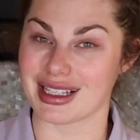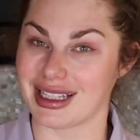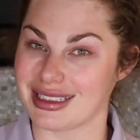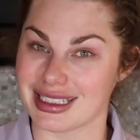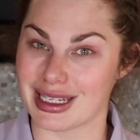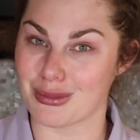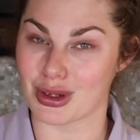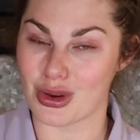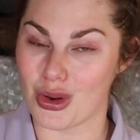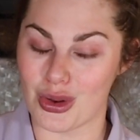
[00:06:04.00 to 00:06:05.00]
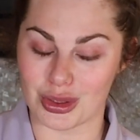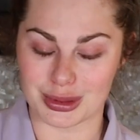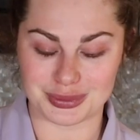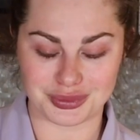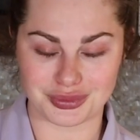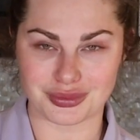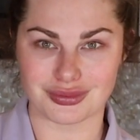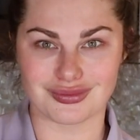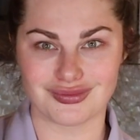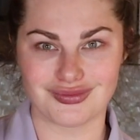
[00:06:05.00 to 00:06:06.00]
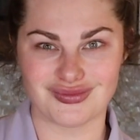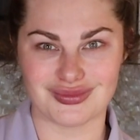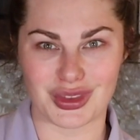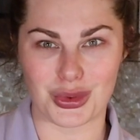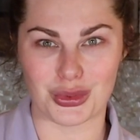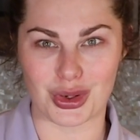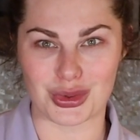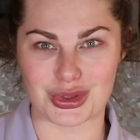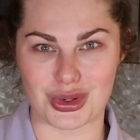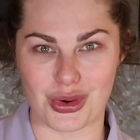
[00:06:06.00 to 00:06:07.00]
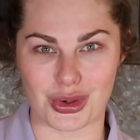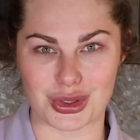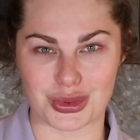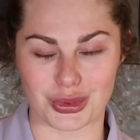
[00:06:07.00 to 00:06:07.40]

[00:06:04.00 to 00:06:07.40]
I like to keep it cold, the rose quartz